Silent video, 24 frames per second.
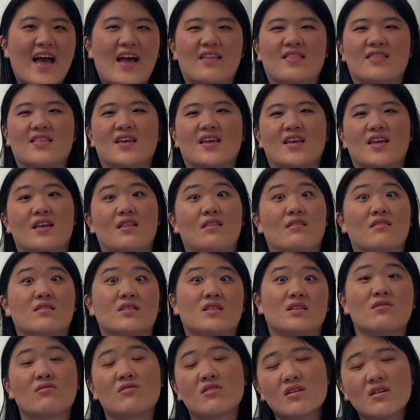and thinking it looks
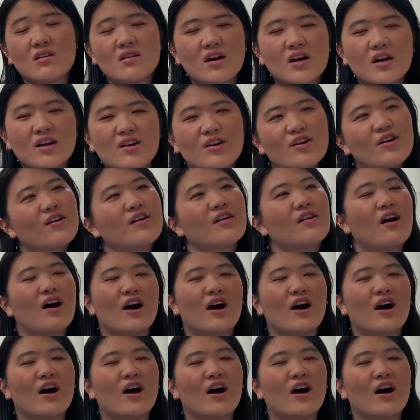so good on her.